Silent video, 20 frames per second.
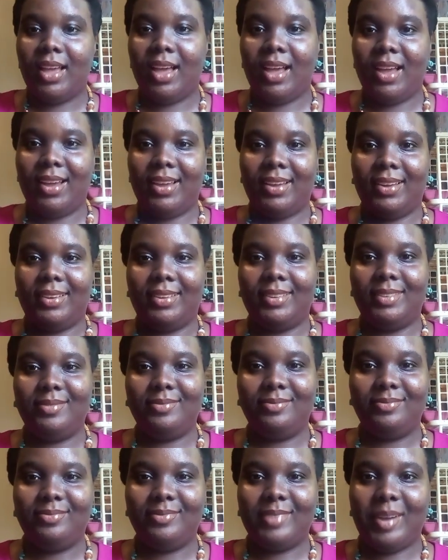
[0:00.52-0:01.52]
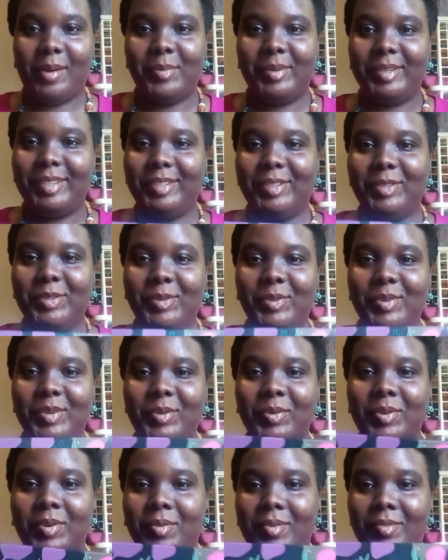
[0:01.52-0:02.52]
Hi, I want to do a
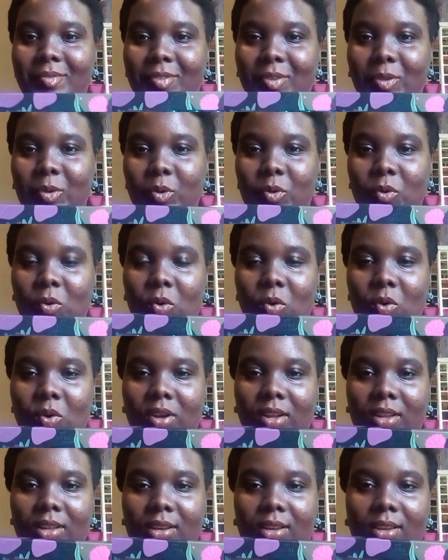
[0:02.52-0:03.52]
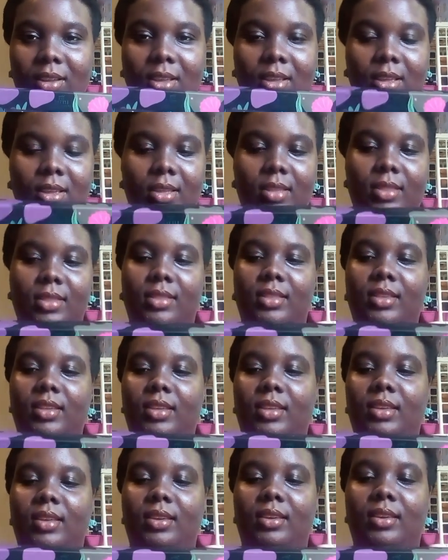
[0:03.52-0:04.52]
quick review on
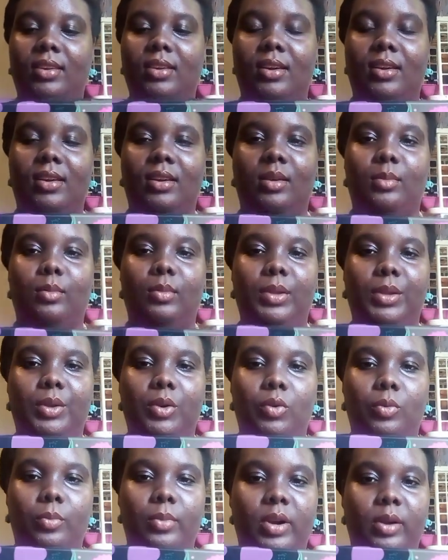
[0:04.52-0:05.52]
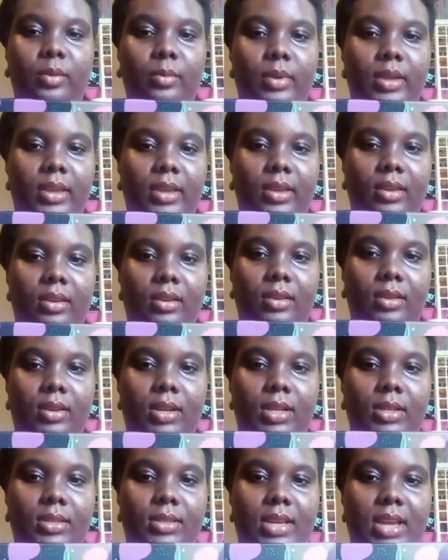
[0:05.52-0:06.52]
the Little Mermaid
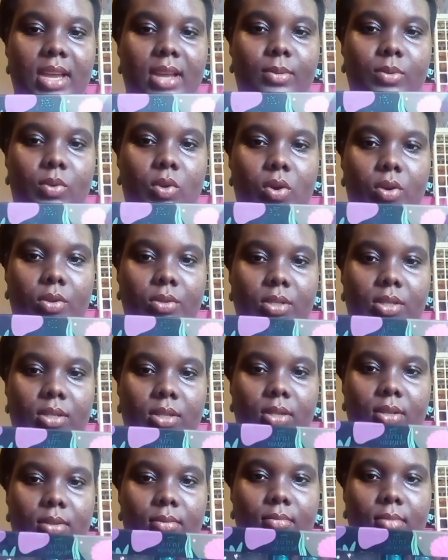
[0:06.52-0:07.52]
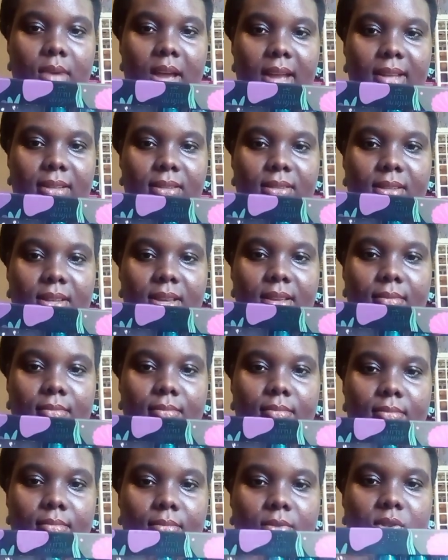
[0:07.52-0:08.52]
times Ulta eye set.
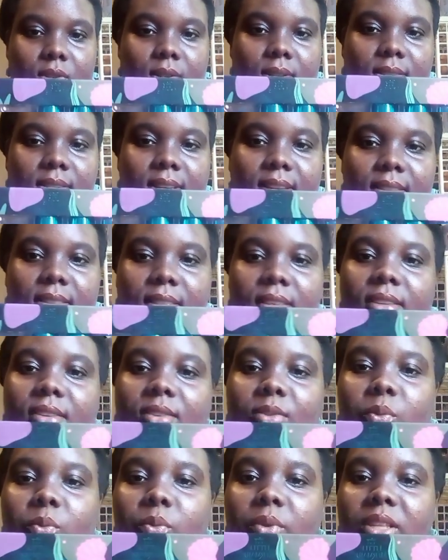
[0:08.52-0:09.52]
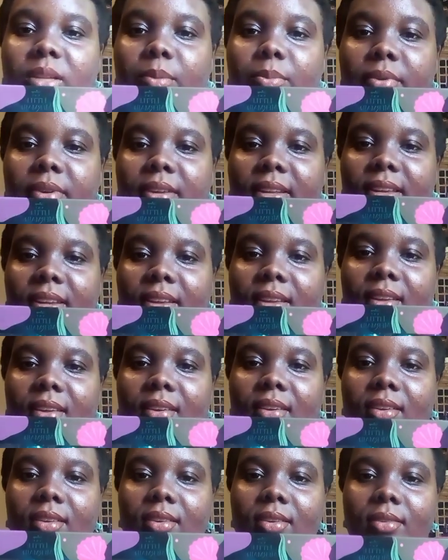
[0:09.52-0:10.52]
So it looks like this, really pretty.
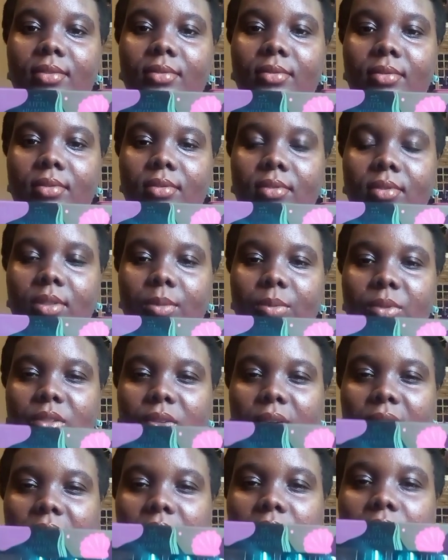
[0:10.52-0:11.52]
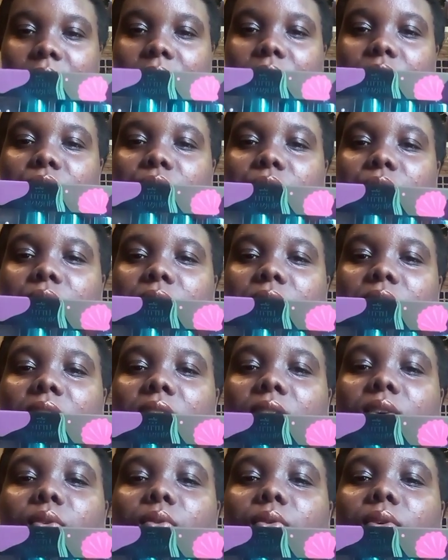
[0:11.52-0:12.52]
Let me see if I get true to
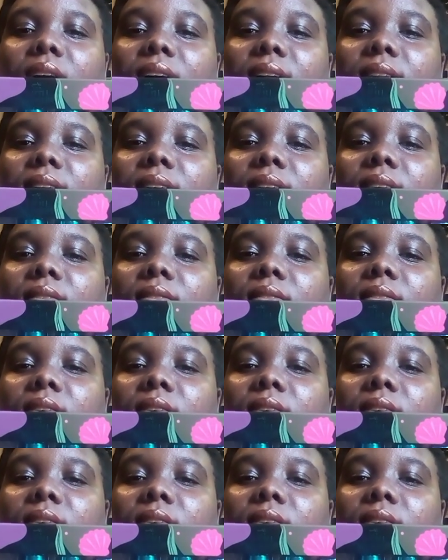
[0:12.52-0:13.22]
tone color.